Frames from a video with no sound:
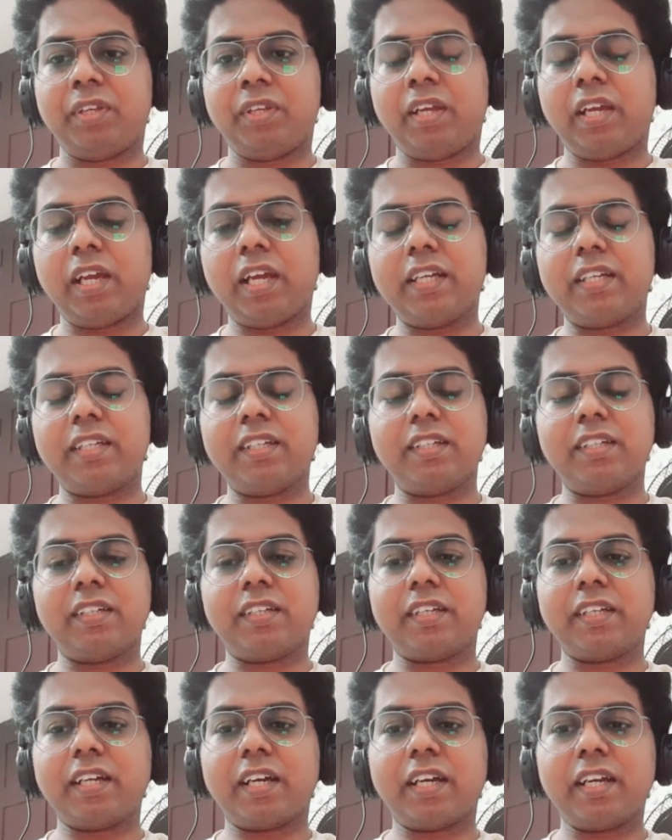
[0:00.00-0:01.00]
And
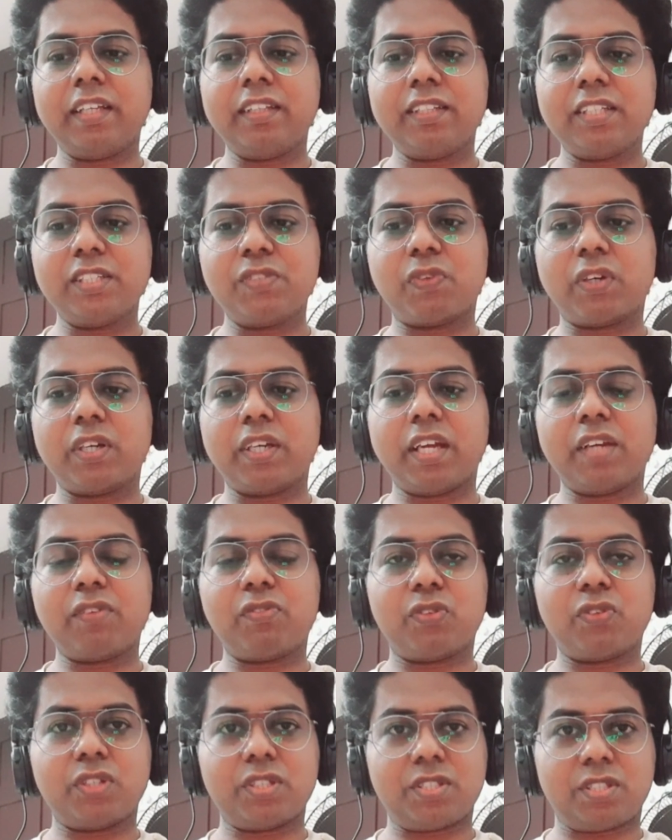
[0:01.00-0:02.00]
regarding this
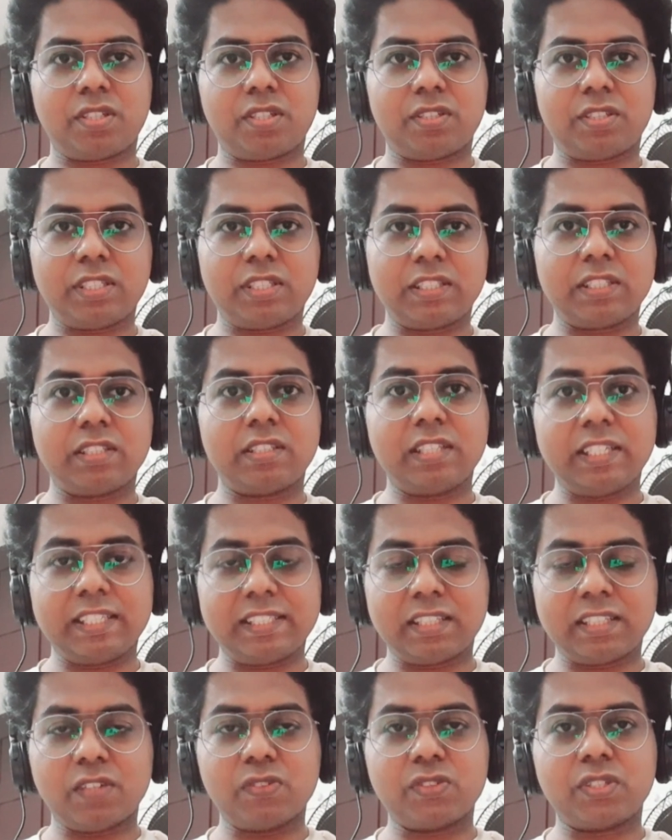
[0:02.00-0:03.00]

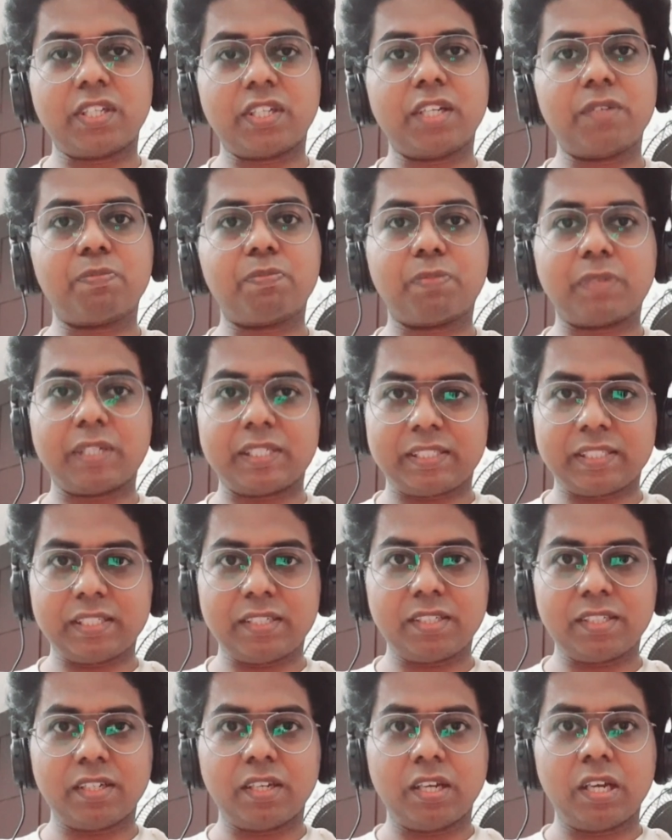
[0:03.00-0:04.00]
1,46,000 at
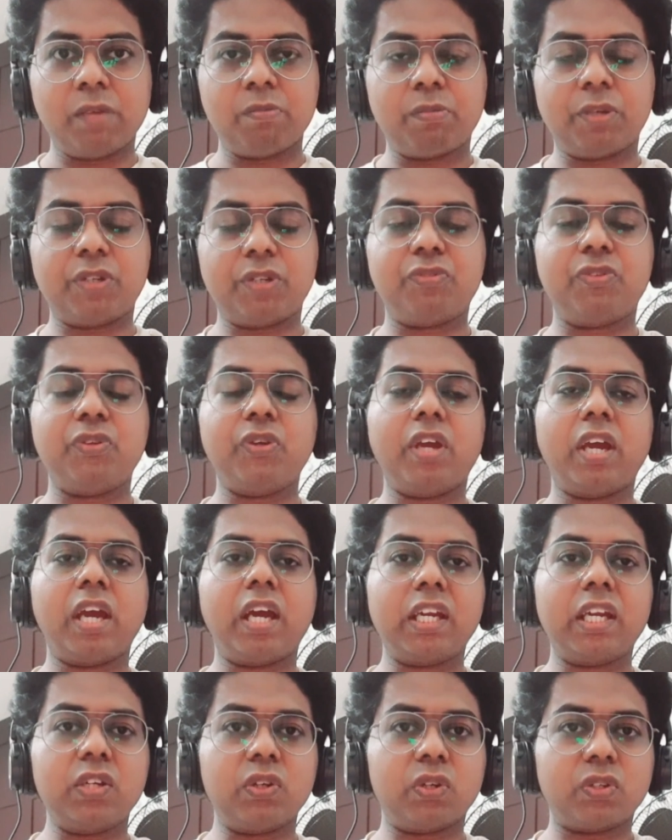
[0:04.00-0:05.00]
present, but if you add
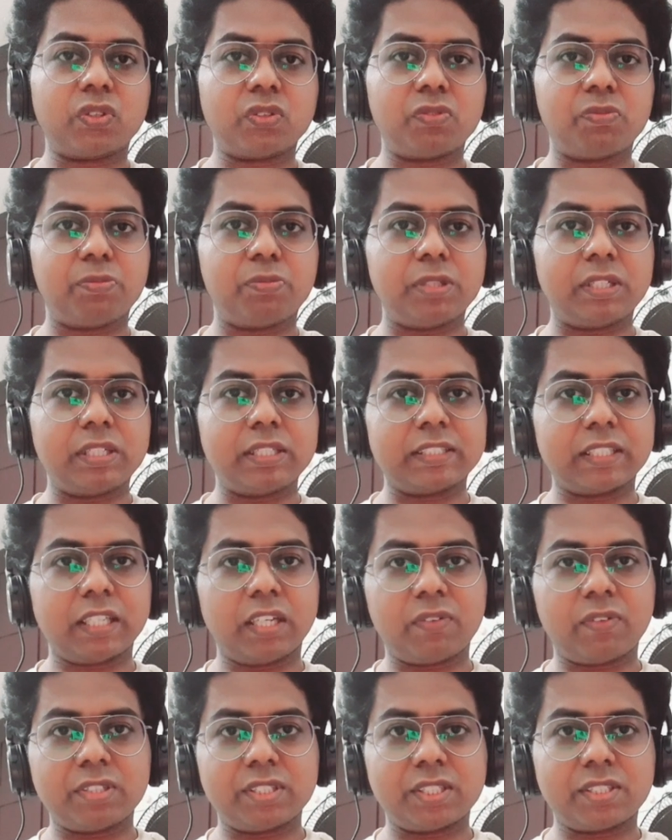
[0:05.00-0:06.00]
a lot of perks,
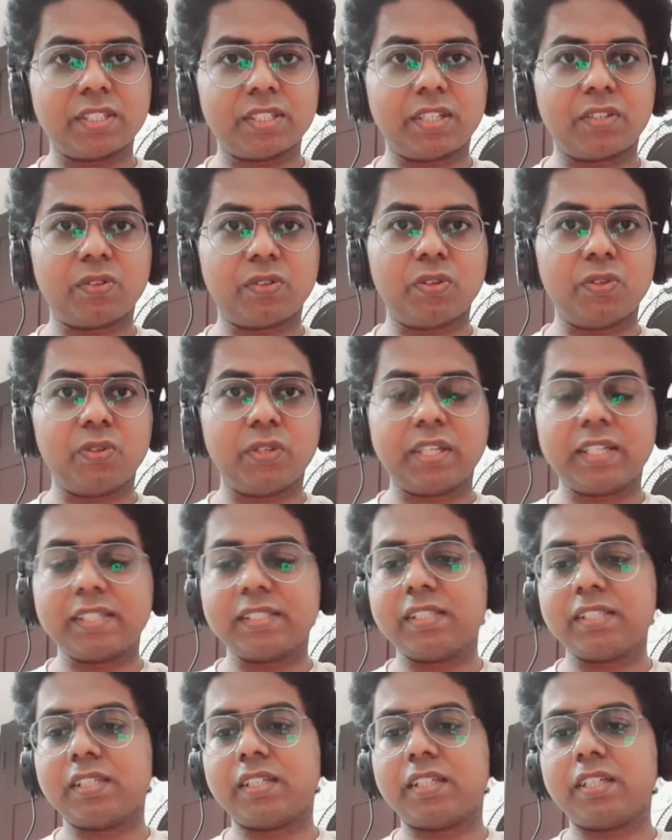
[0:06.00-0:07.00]
allowances and all, you can see
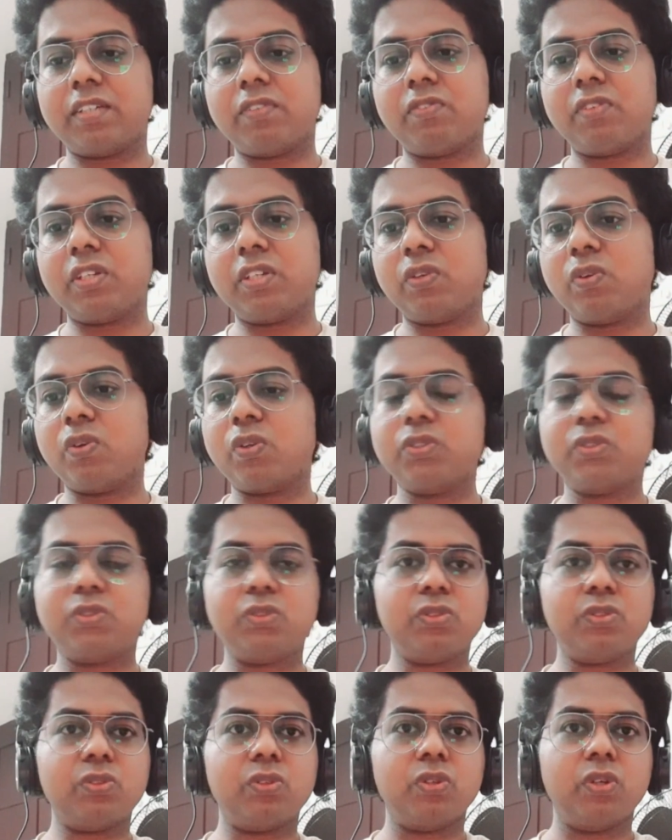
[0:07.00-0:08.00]
that it will go
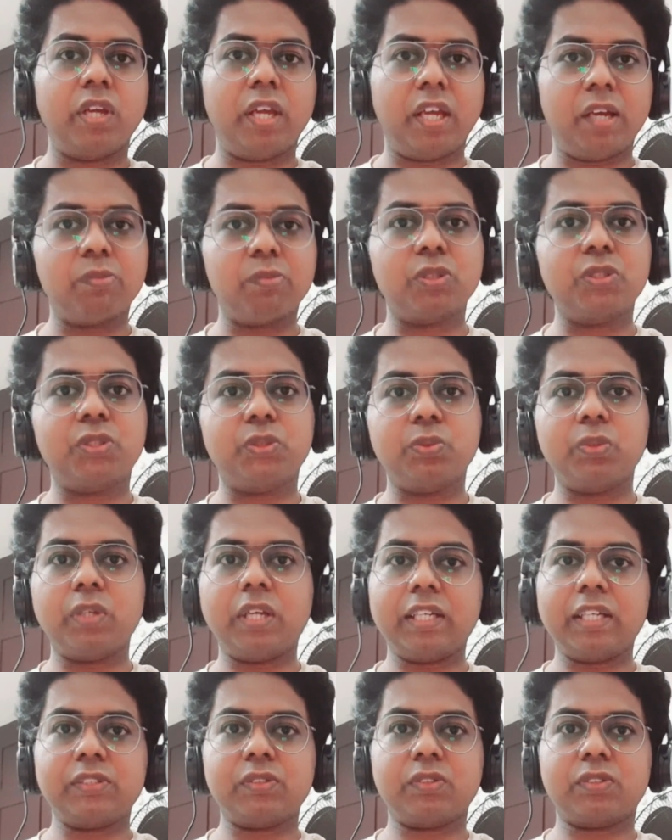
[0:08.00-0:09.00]
to about 2
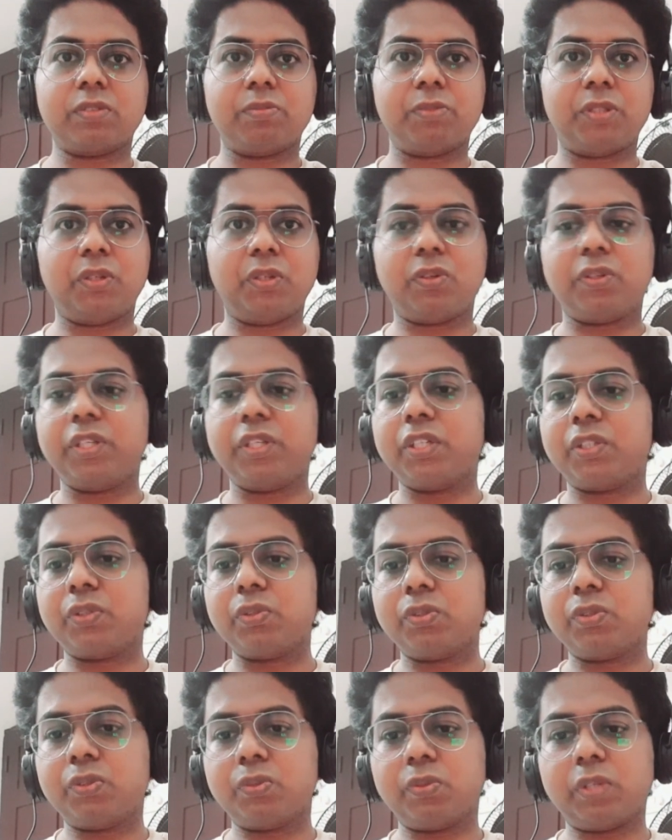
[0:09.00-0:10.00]
lakhs or something, or near
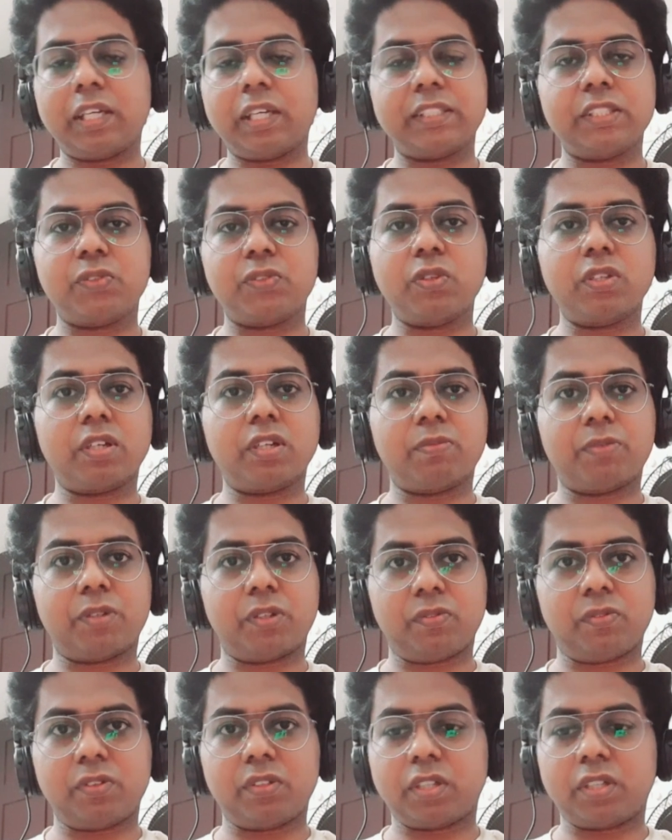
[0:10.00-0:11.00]
to 2 lakhs it will
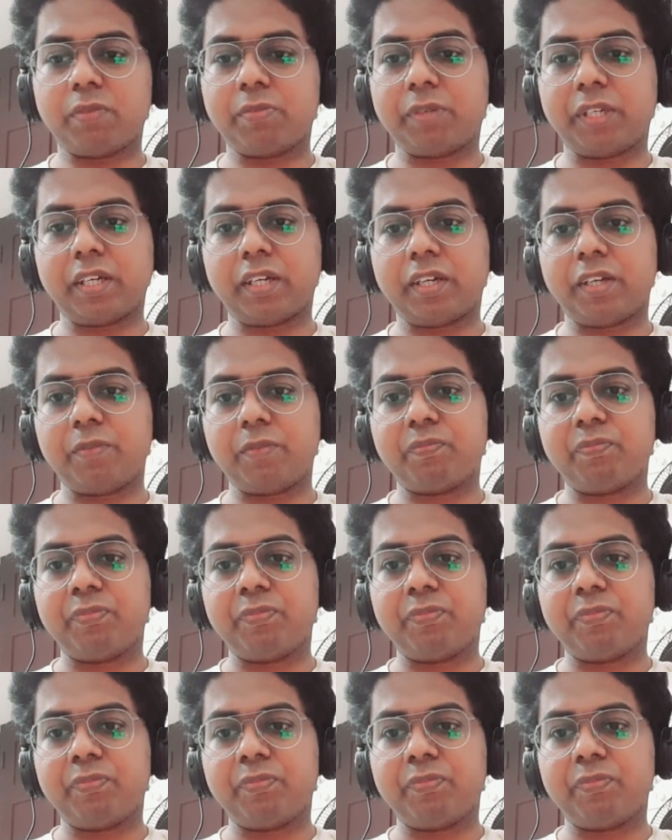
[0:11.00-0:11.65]
come regarding.